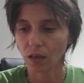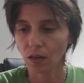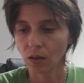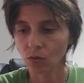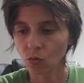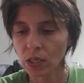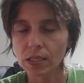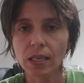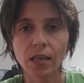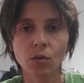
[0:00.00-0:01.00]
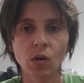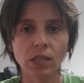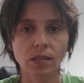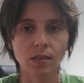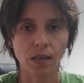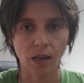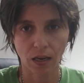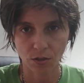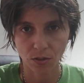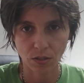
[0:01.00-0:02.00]
on one side you wanted to take
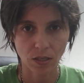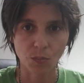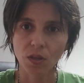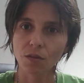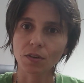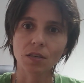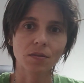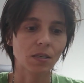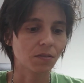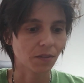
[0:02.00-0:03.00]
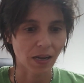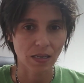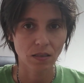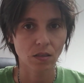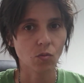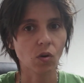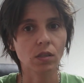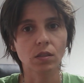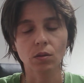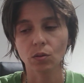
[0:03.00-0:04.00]
action on something very very fast. You
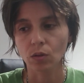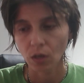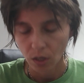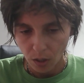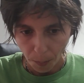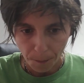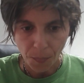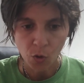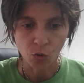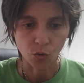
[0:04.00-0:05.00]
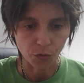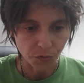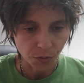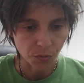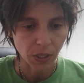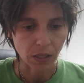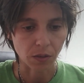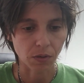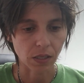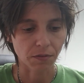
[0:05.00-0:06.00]
wanted to move really
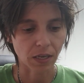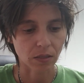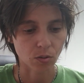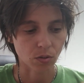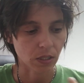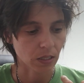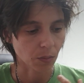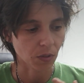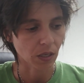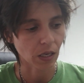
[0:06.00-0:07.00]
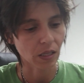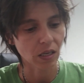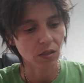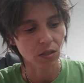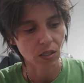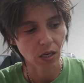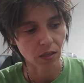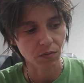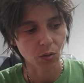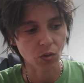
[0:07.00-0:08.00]
really fast towards something, and the other side
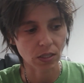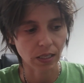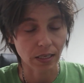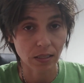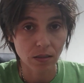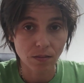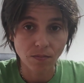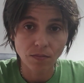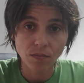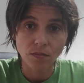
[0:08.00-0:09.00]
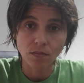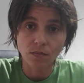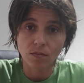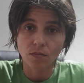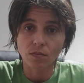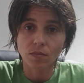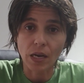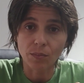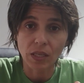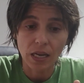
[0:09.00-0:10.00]
of you was like, mm,
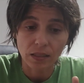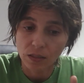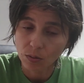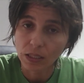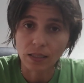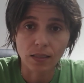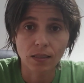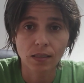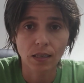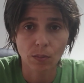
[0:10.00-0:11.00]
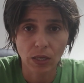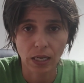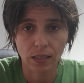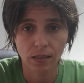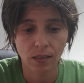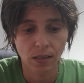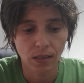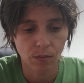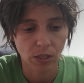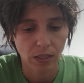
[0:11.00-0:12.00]
I'm not doing it. I'm not.
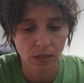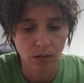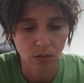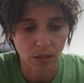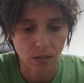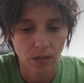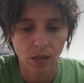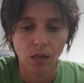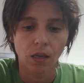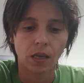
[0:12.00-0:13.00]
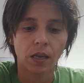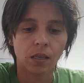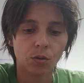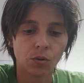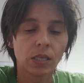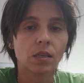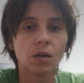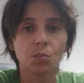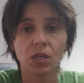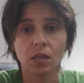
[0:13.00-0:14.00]
I'm not gonna do this. And you ended
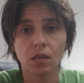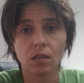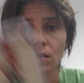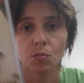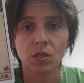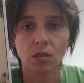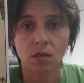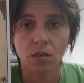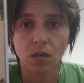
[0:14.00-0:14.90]
up being in this position